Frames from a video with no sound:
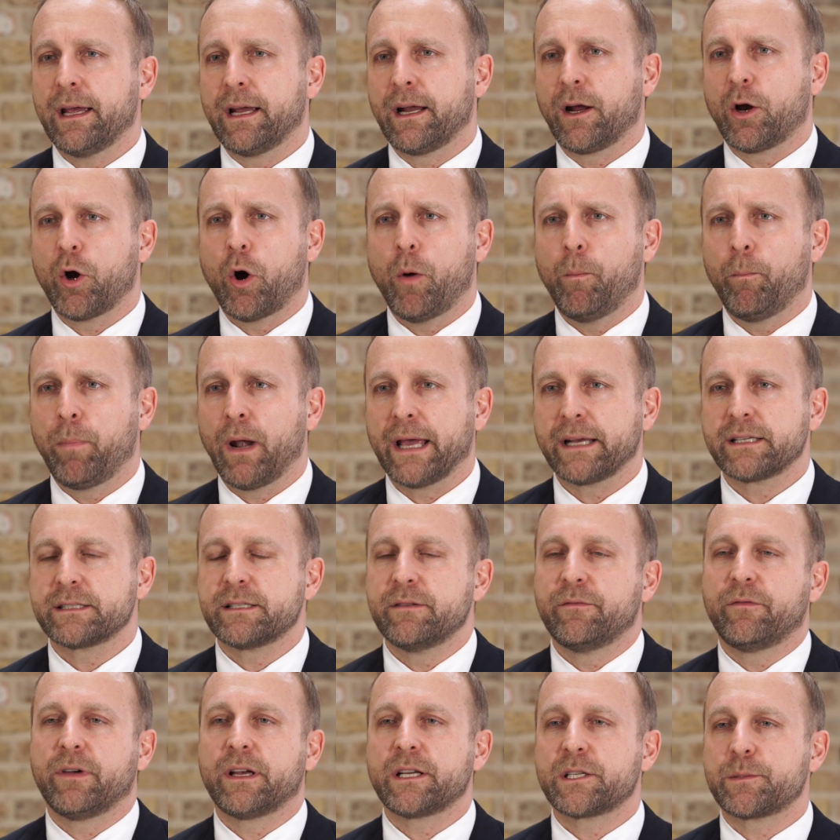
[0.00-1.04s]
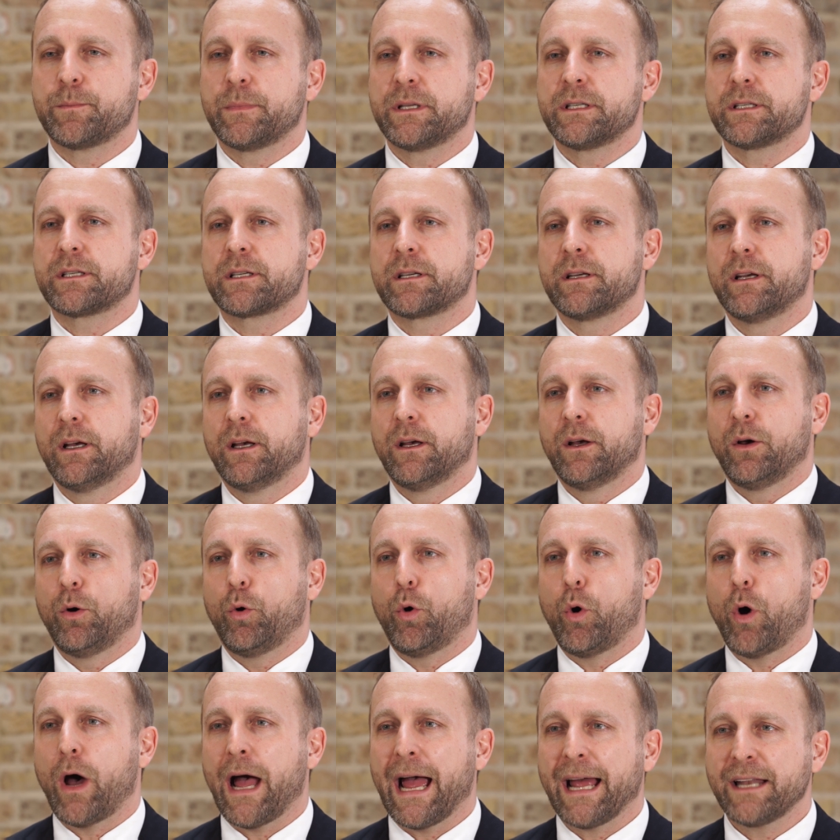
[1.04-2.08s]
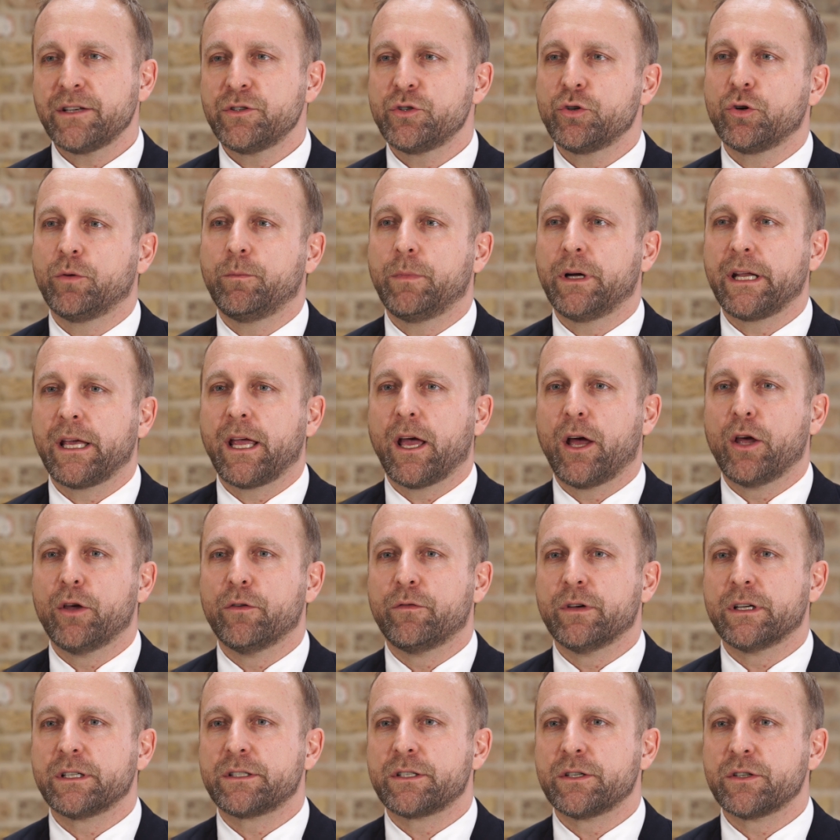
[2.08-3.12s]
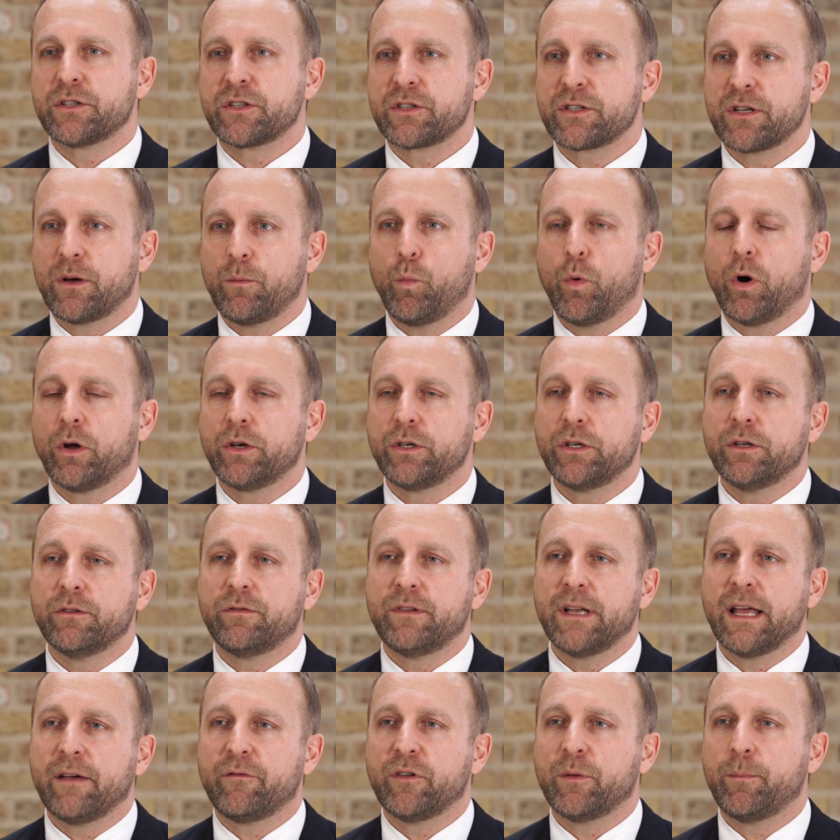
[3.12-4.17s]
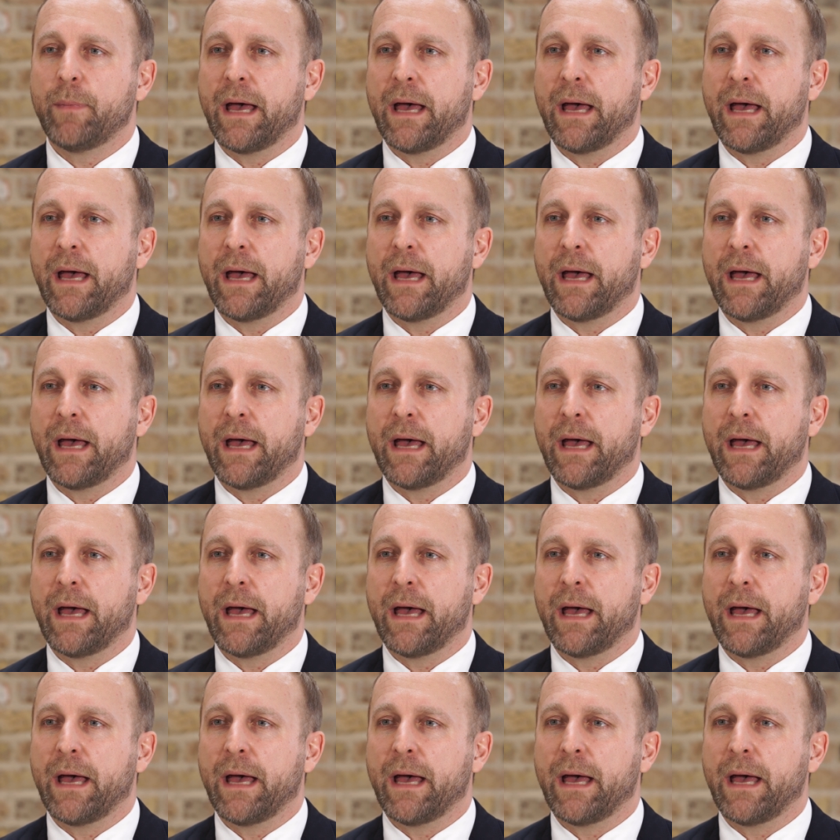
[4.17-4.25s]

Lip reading: in complex investments or hand your money over to someone you've never